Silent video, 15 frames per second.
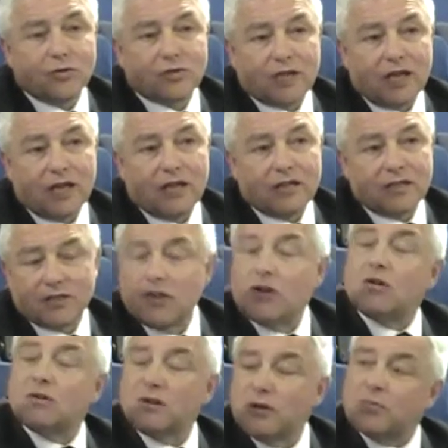scale is not
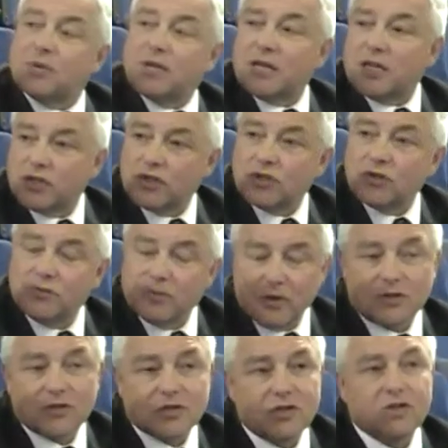a big issue,
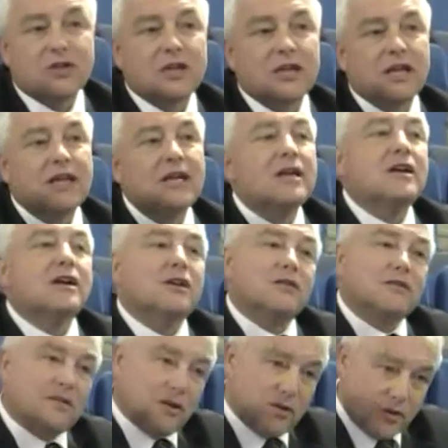but certainly
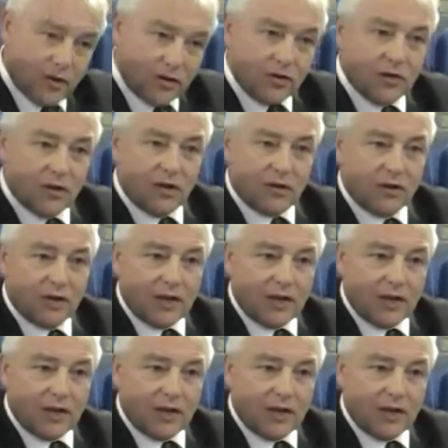on an